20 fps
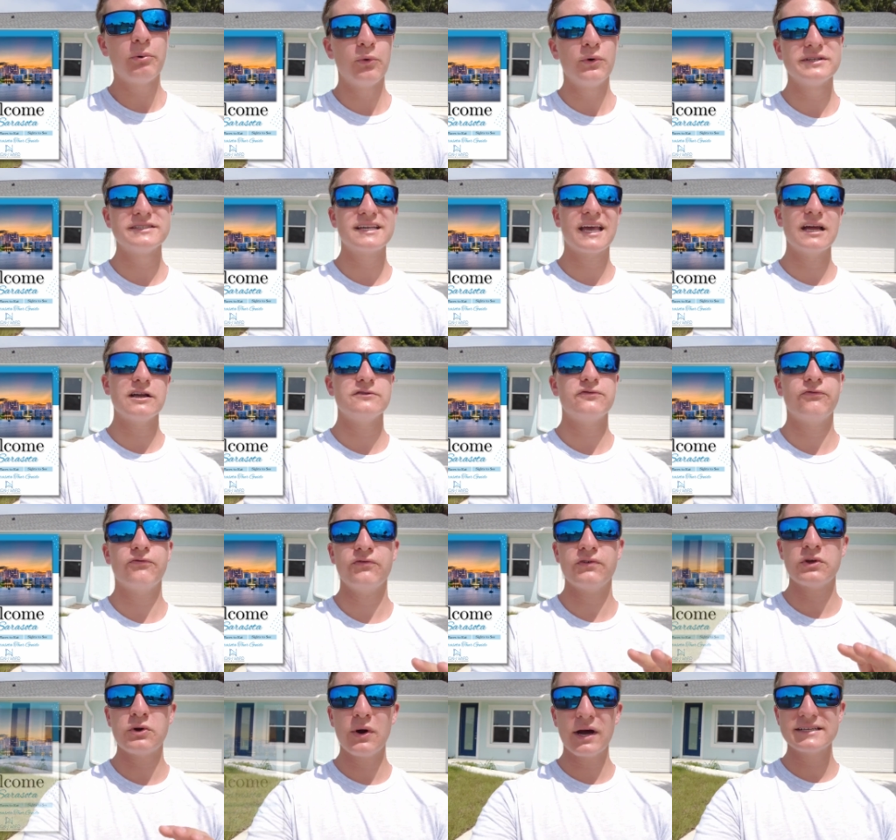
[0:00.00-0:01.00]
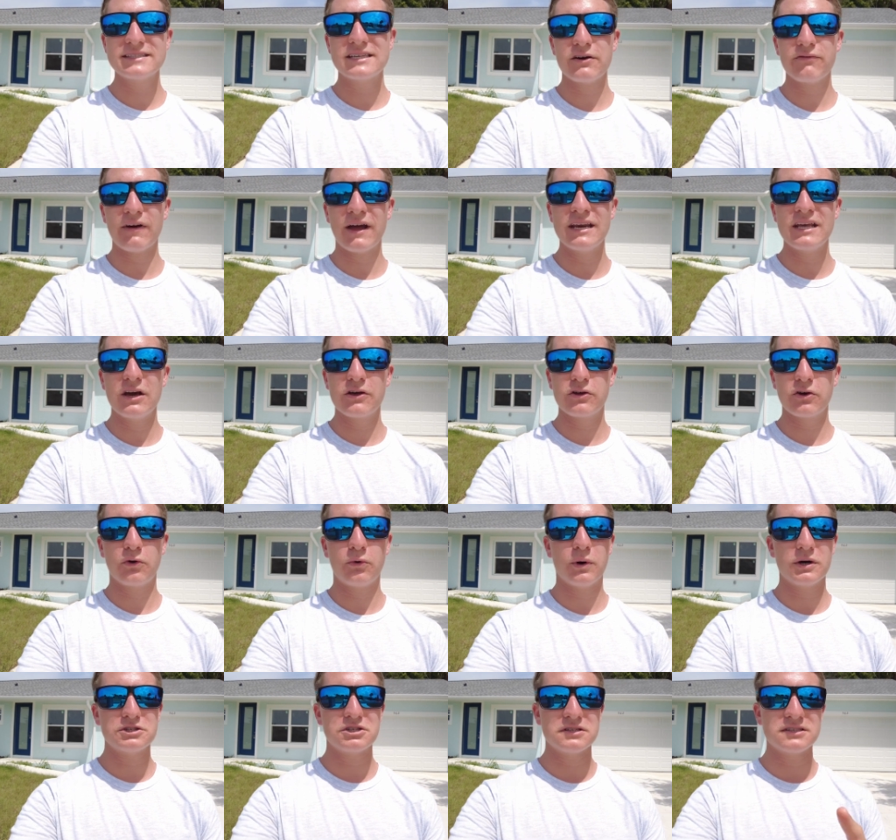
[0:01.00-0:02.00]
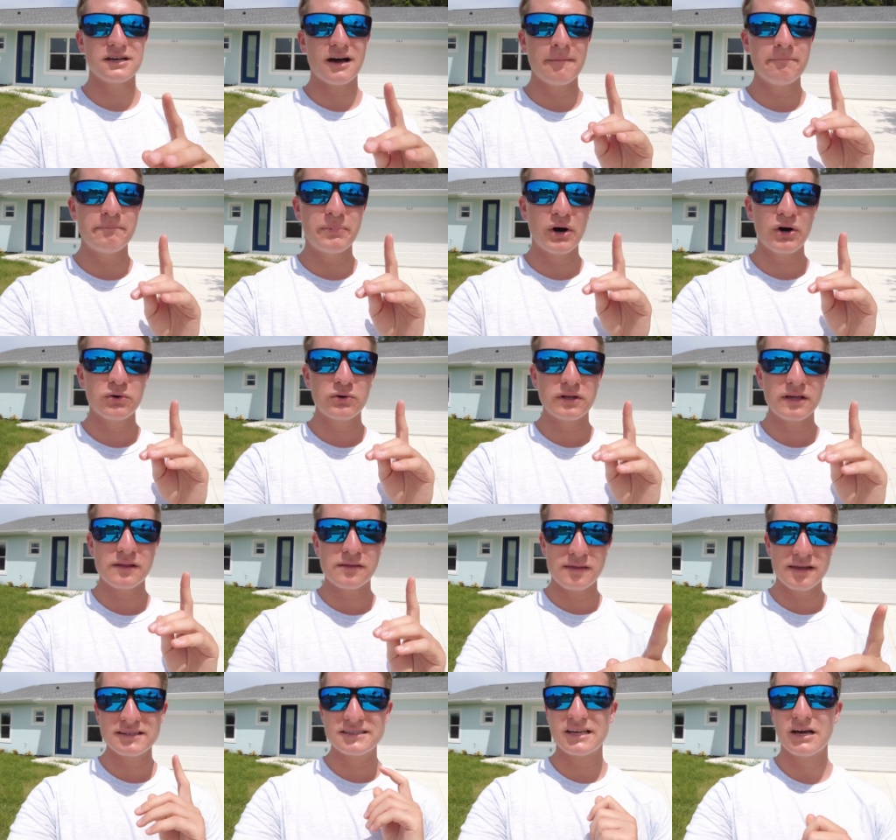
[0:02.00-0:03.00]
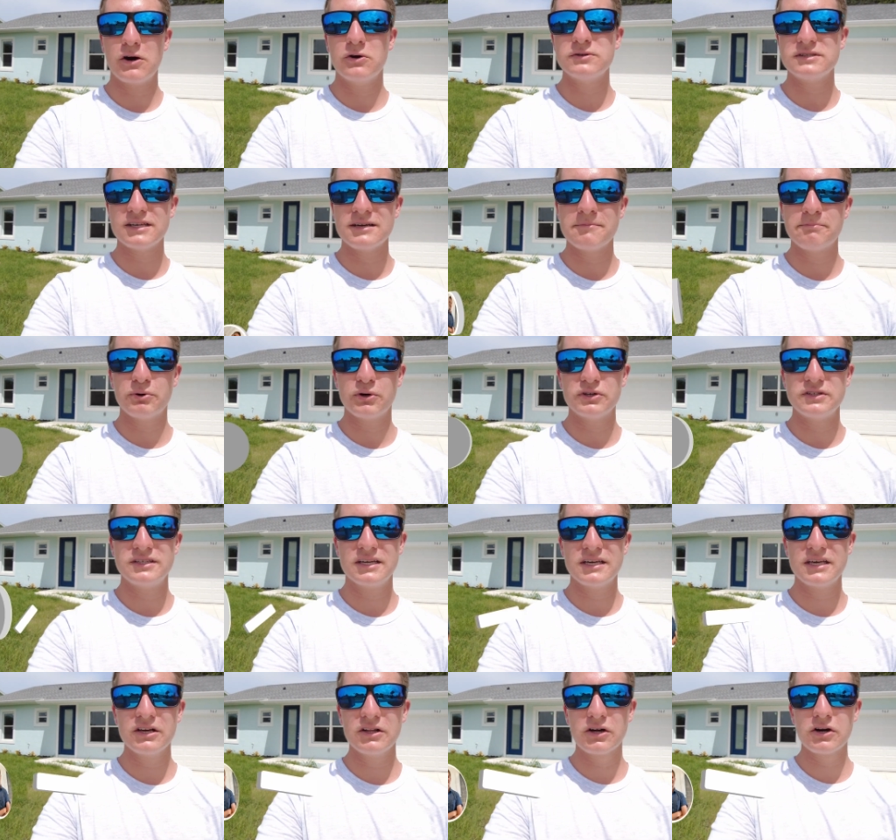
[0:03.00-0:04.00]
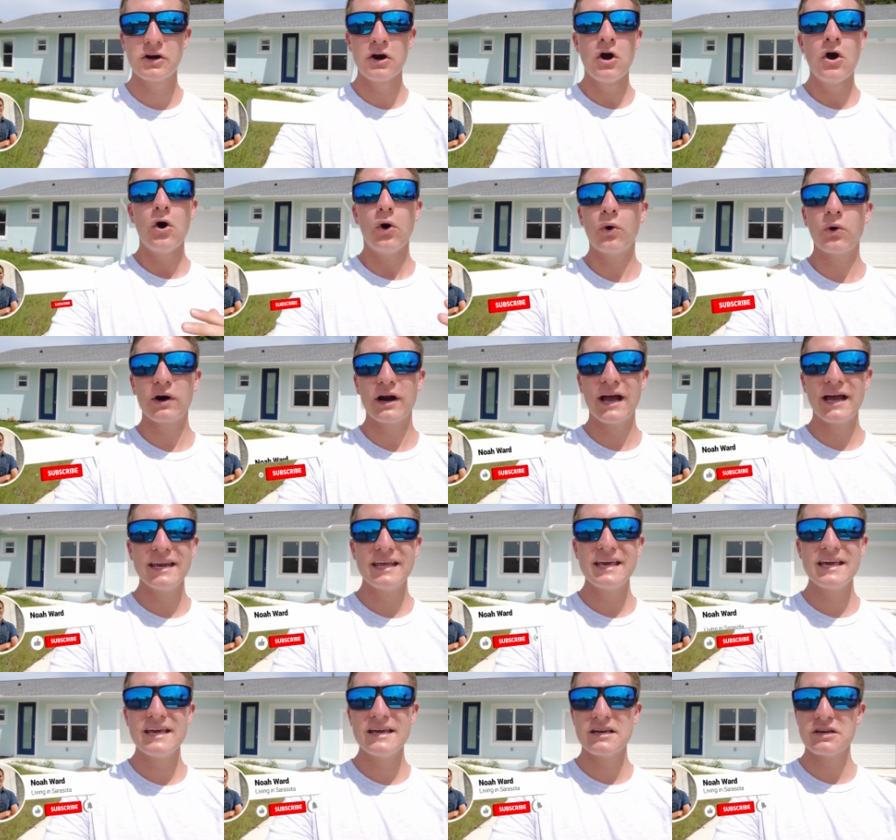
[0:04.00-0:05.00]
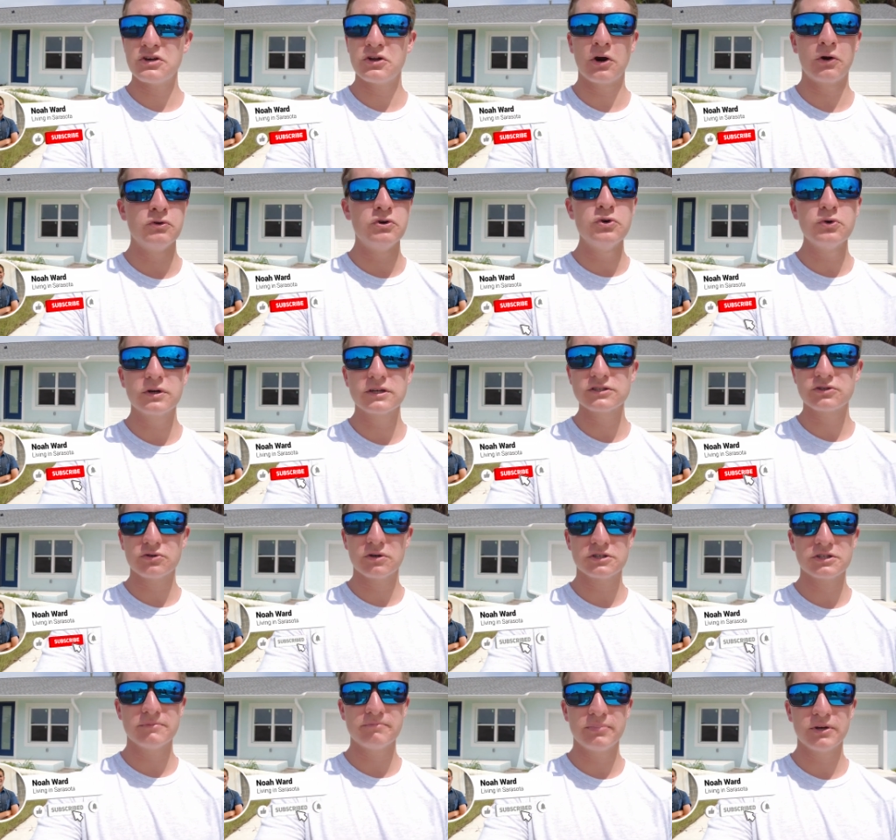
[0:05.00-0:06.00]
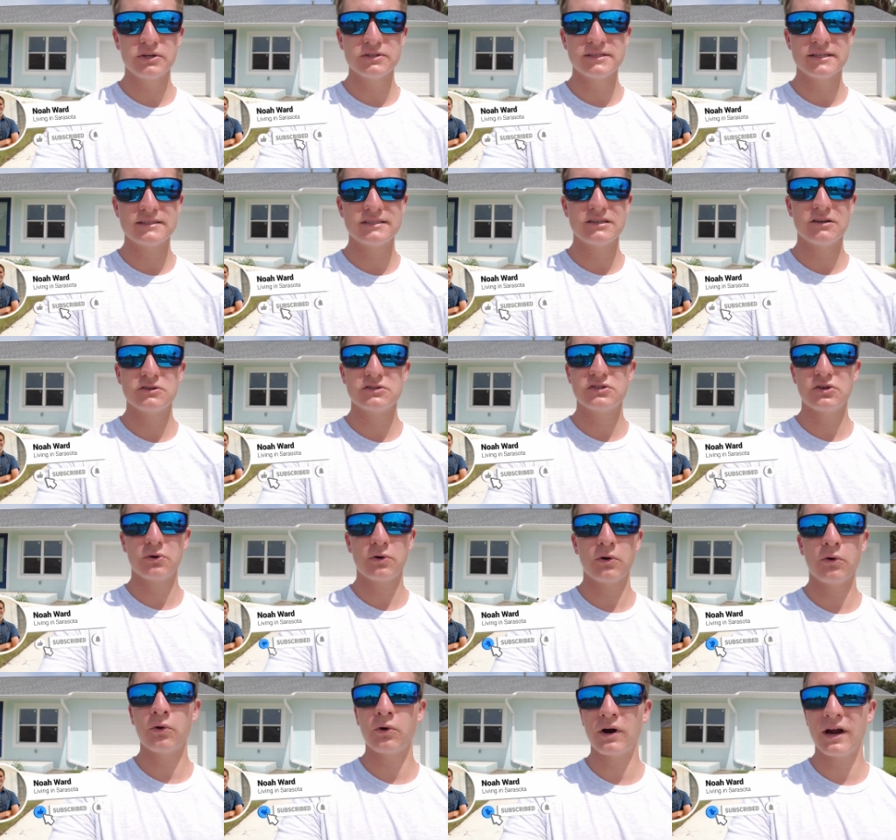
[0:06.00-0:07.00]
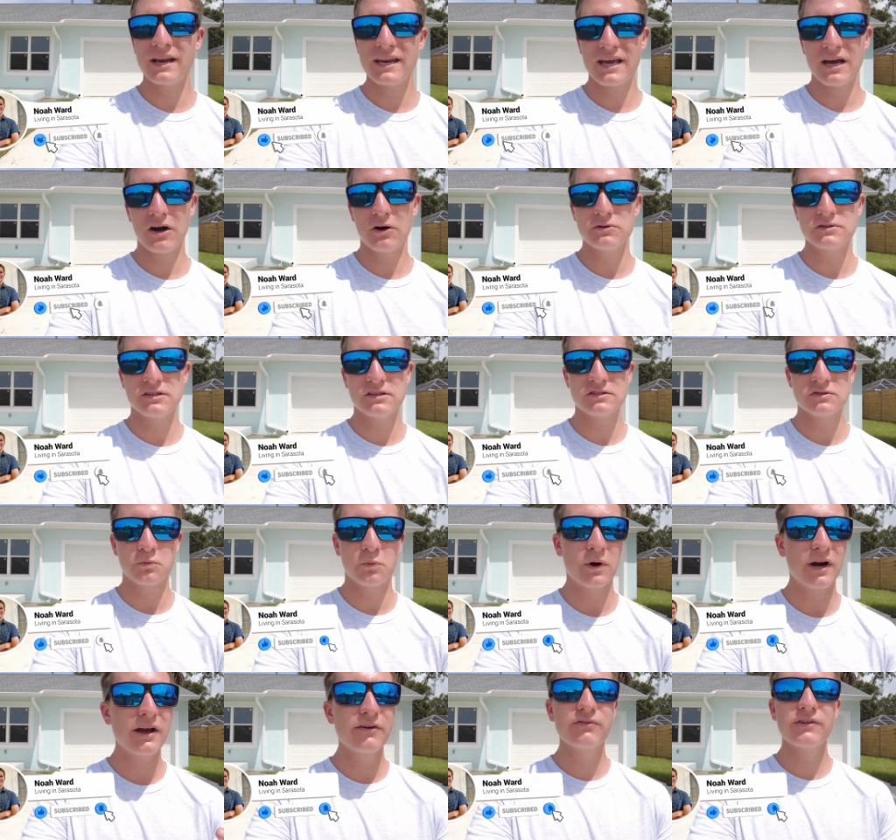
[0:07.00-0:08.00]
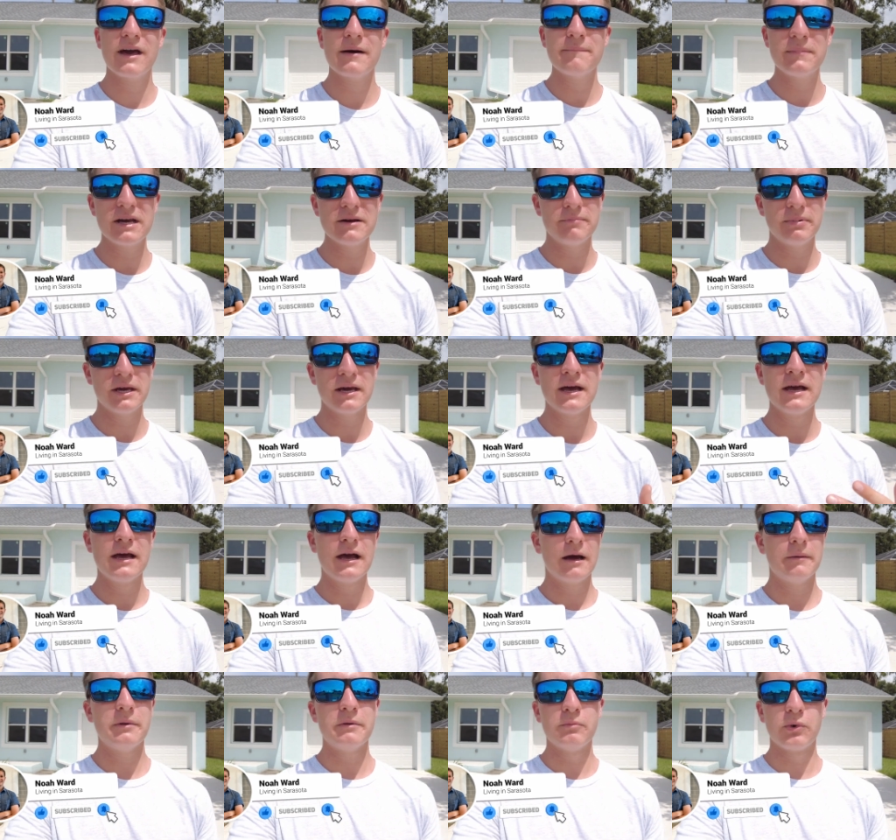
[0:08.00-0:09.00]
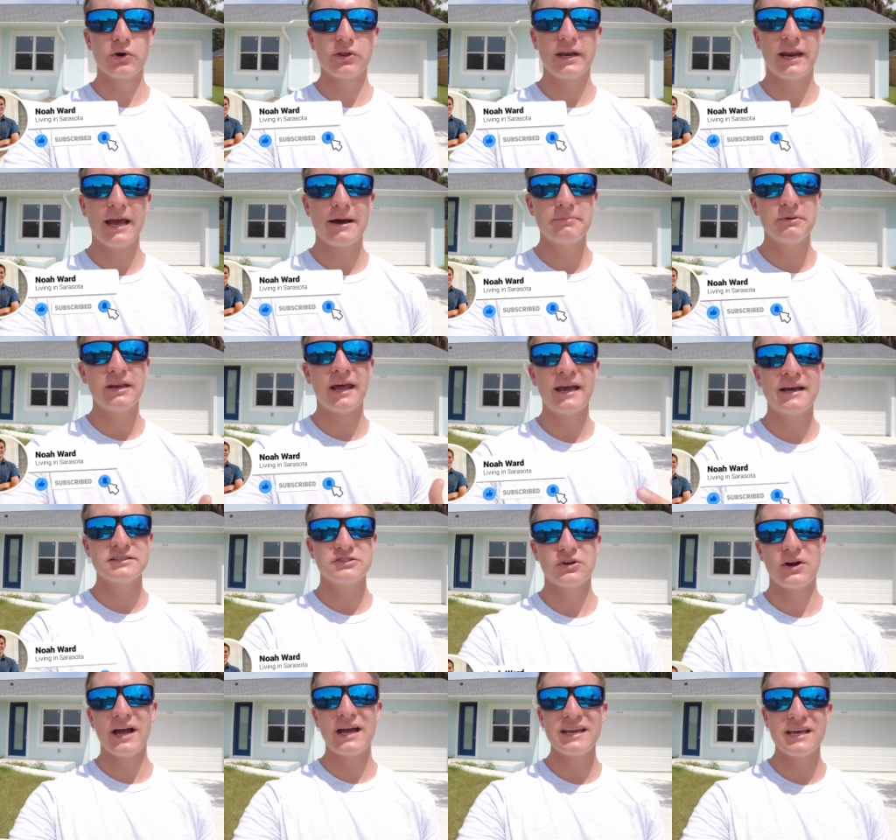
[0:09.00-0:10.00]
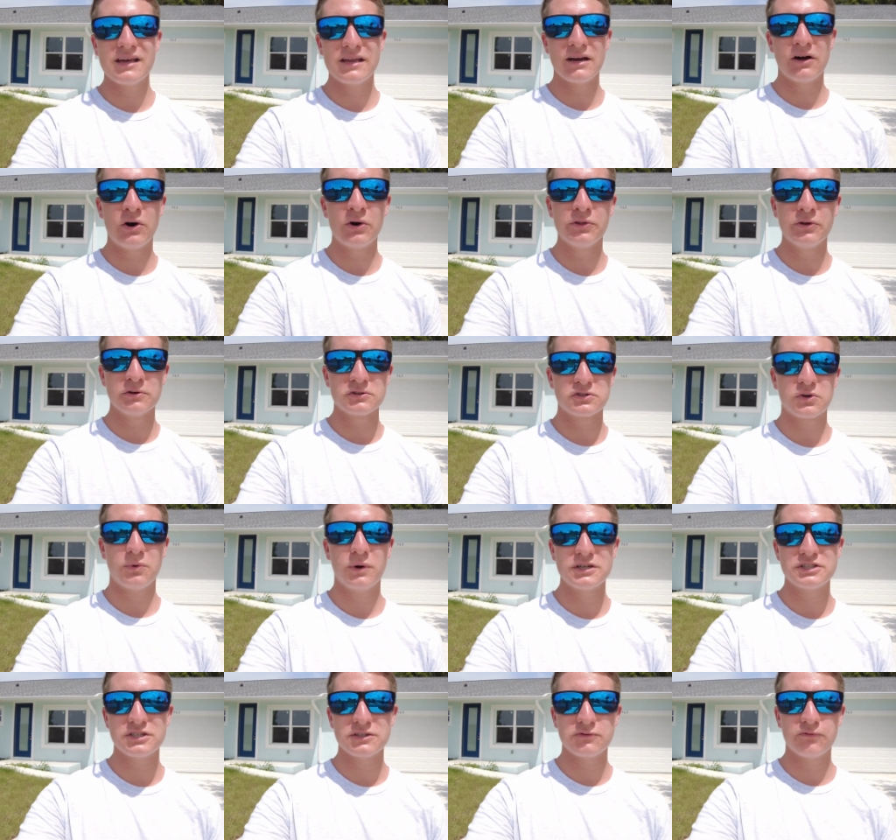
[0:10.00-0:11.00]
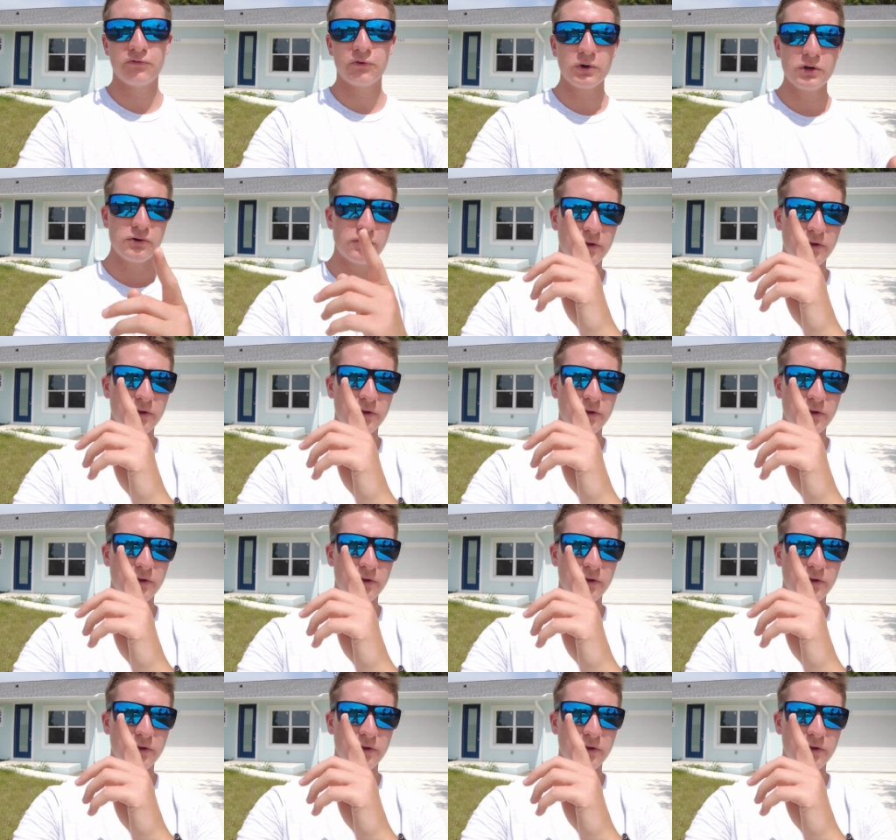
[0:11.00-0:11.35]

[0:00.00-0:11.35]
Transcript: But once again, if you guys have any other questions about this house in particular or any, you know, new construction builds in Sarasota or any houses, whatever that may be, I'd be more than happy to answer any and all those questions for you.